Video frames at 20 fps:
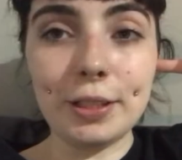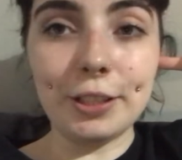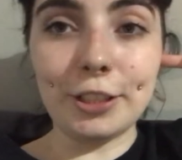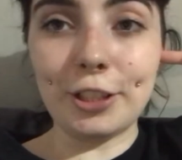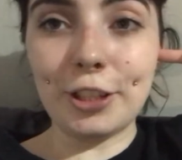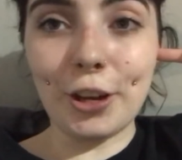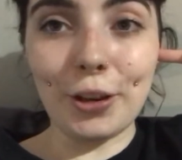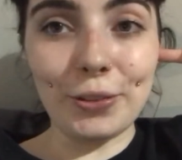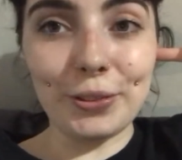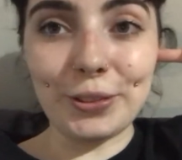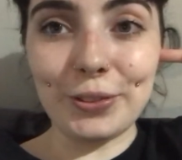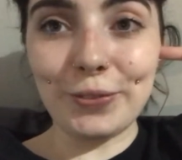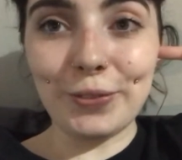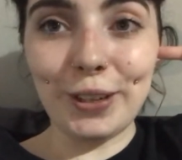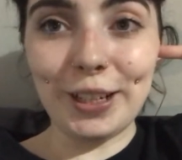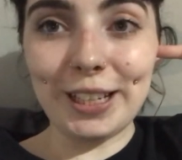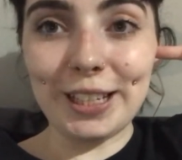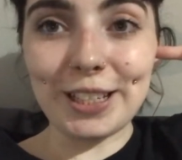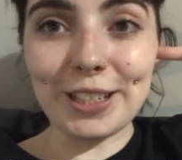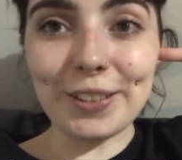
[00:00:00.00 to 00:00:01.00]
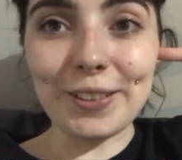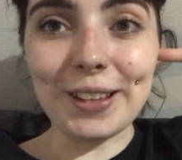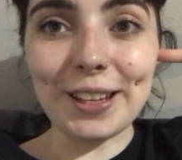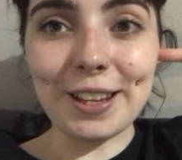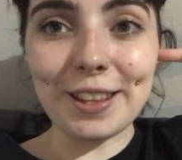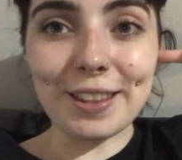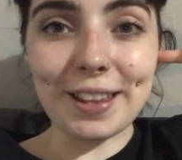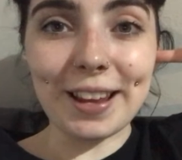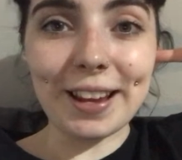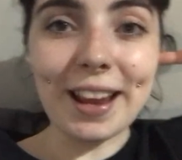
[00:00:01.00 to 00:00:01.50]
don't really do
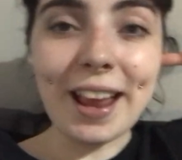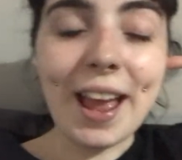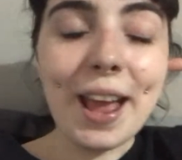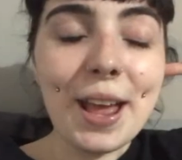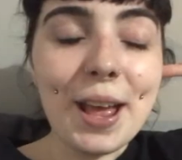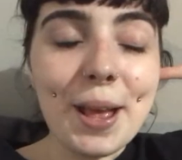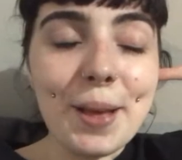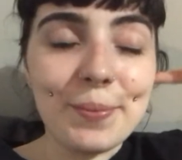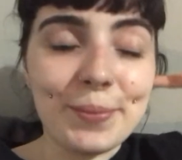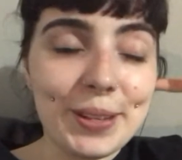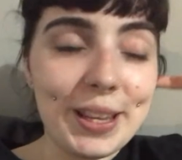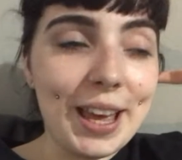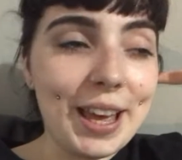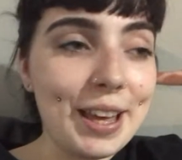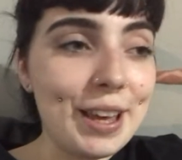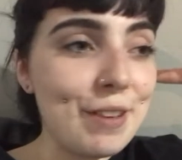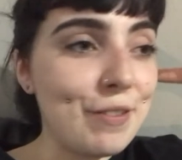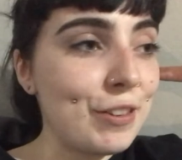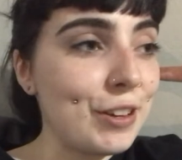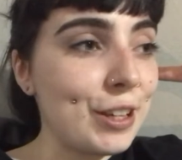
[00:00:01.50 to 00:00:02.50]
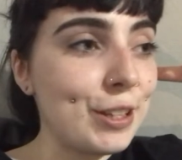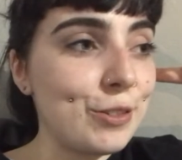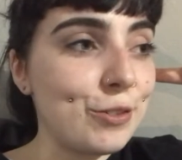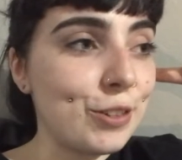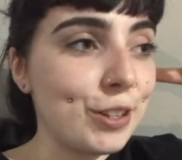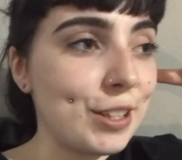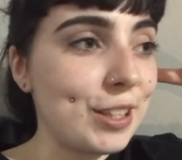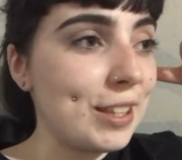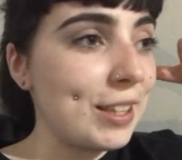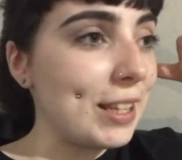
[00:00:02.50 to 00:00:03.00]
anything. But yeah, if you're
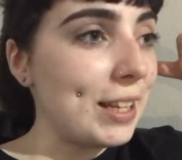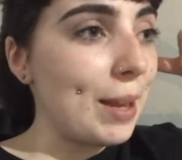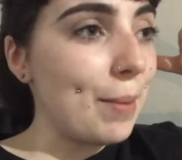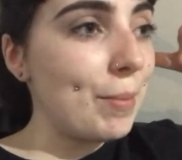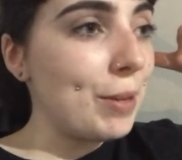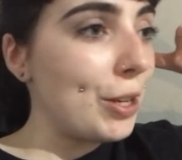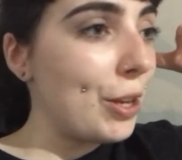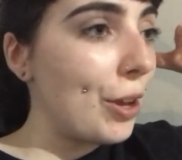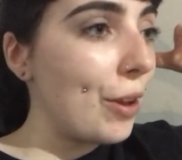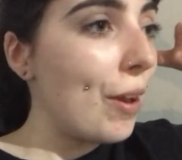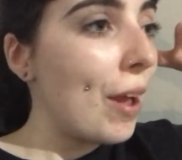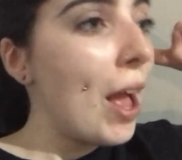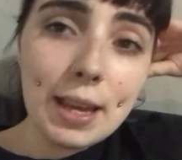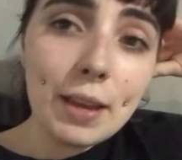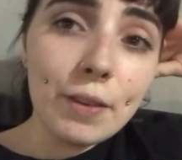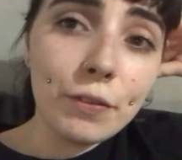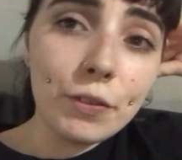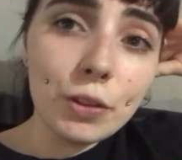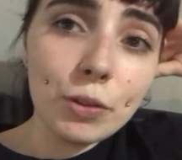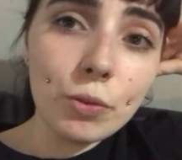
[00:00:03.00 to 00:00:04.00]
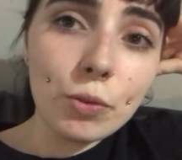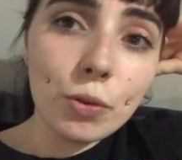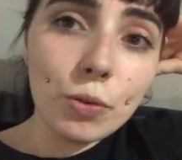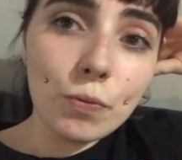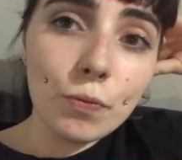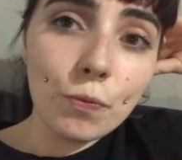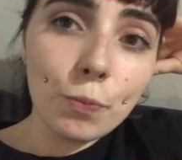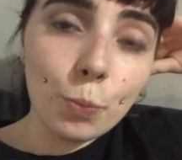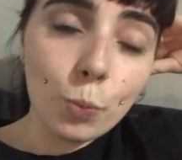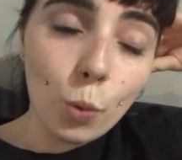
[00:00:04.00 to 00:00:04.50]
interested, then let me know. If you
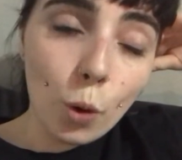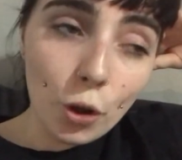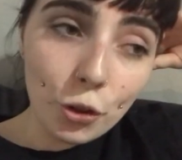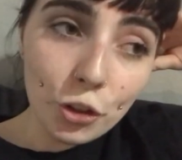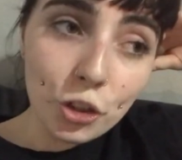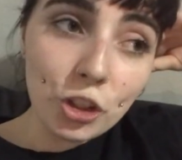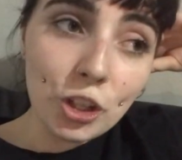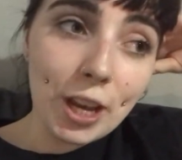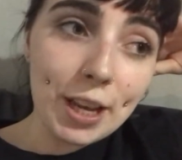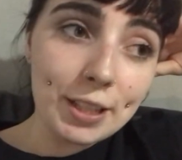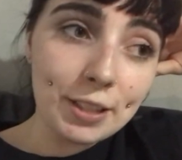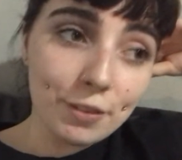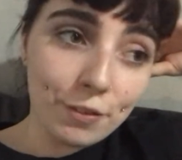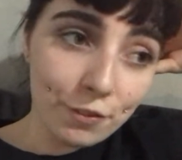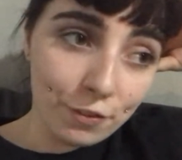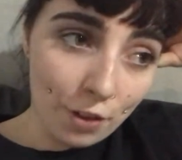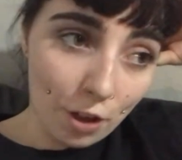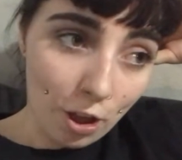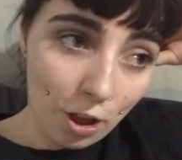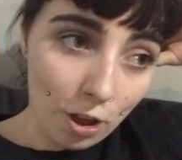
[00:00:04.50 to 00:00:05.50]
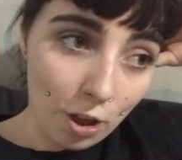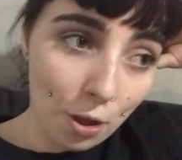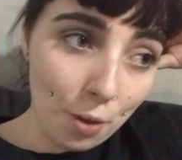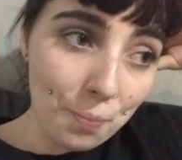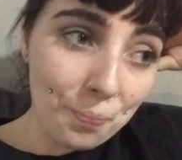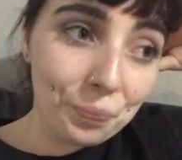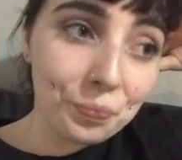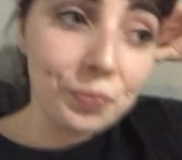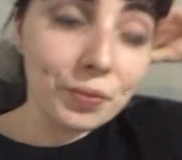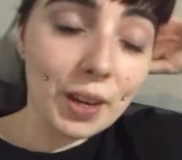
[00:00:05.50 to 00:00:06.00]
watched as far
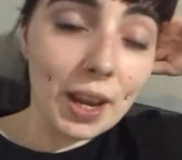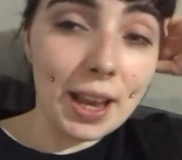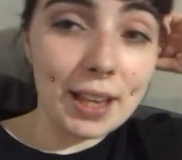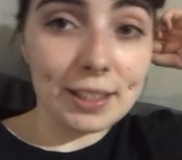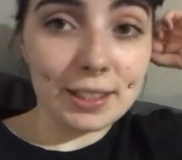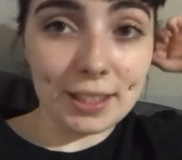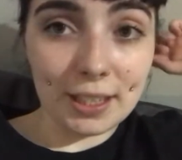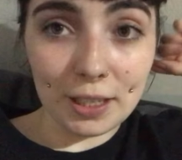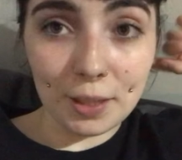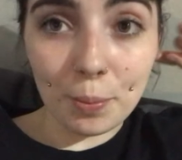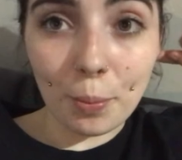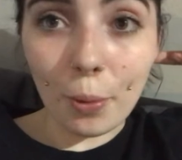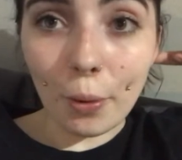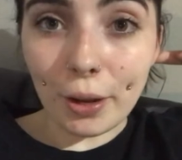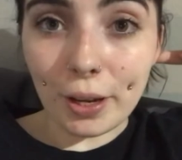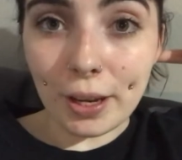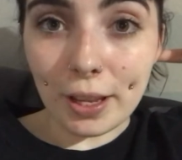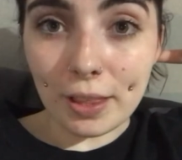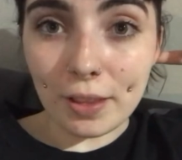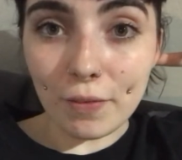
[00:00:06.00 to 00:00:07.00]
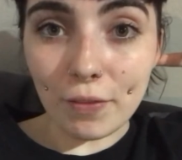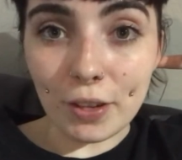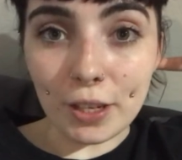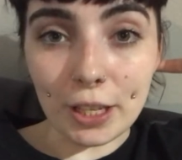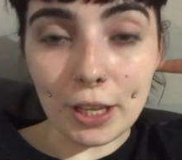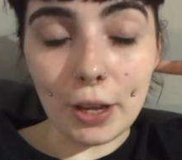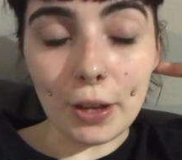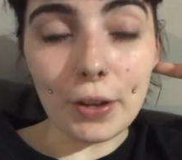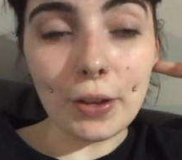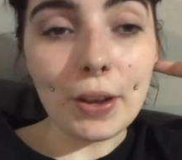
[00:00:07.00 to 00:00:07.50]
as this point in the
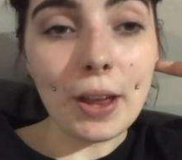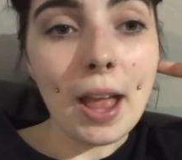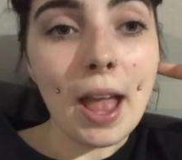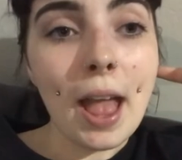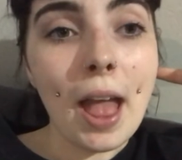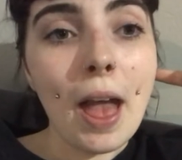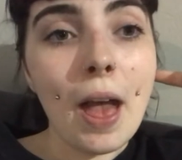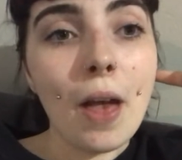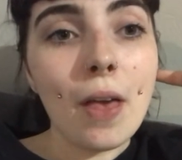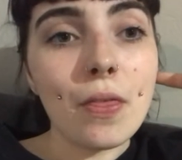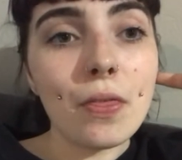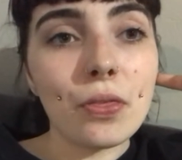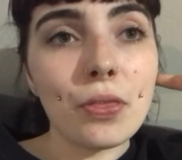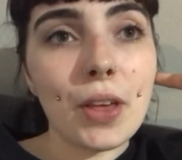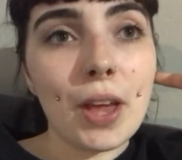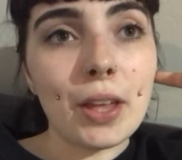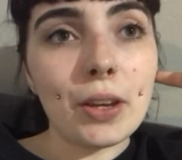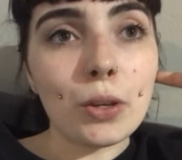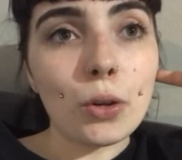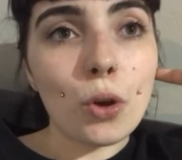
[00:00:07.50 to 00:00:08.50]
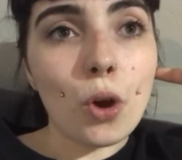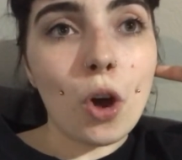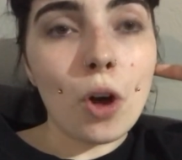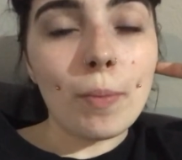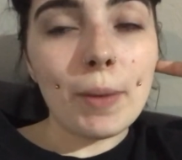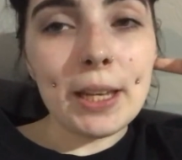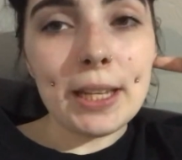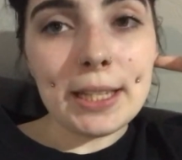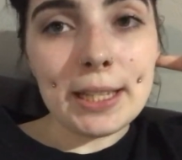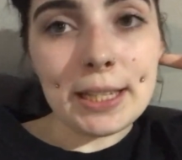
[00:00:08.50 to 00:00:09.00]
video, then
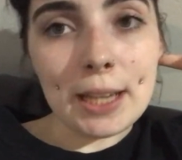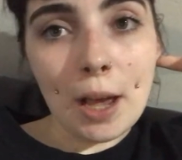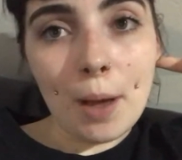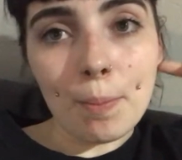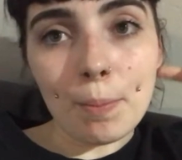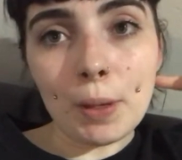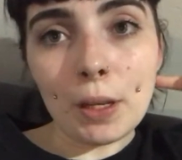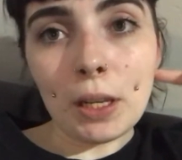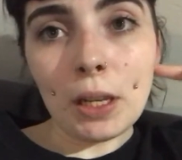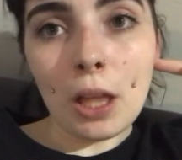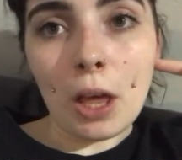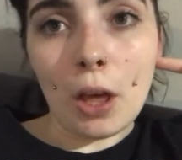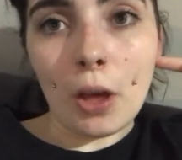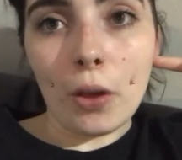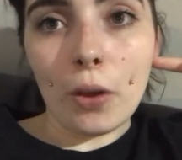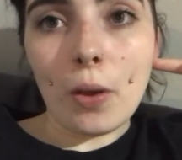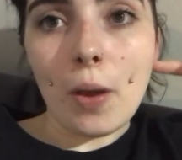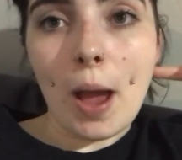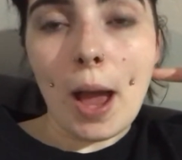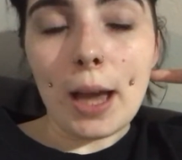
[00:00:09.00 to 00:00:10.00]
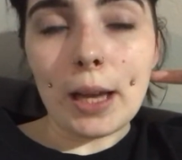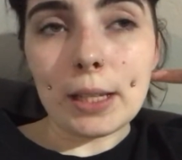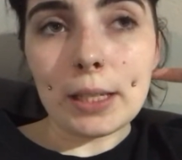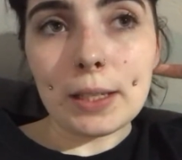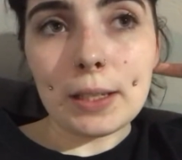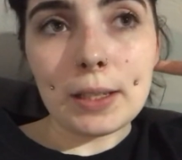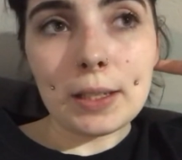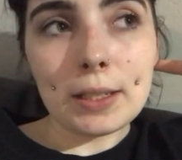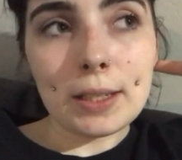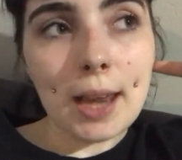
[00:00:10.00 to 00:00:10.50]
comment down below and
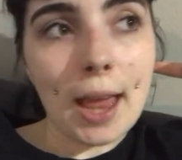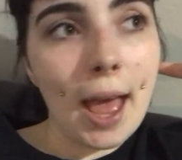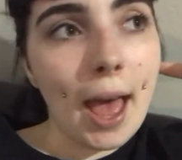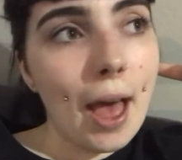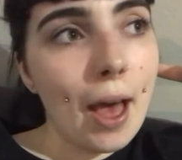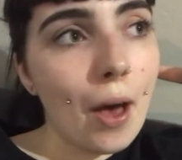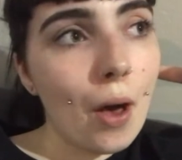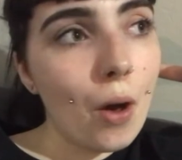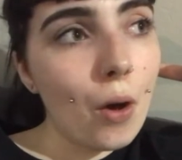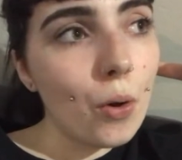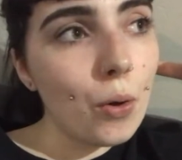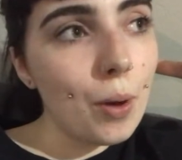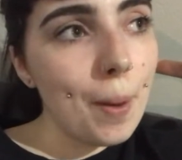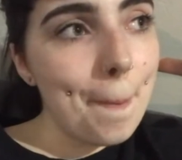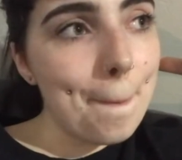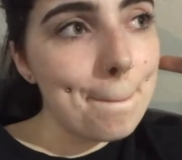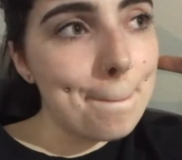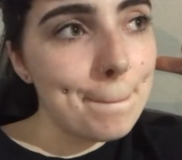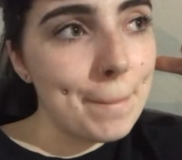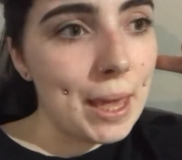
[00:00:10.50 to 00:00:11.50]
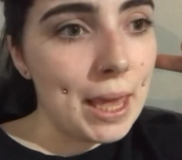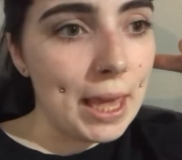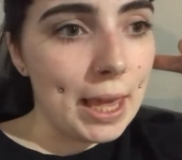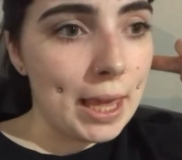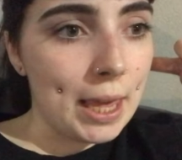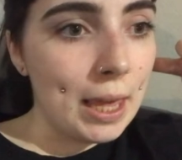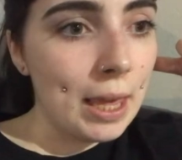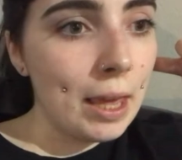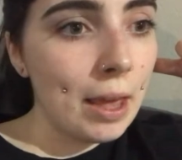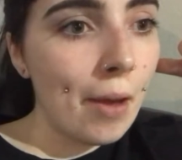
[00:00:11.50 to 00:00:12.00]
tell
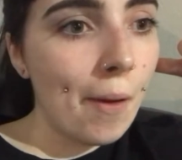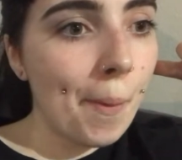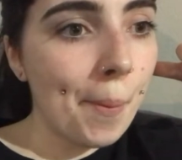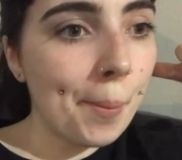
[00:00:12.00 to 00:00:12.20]
me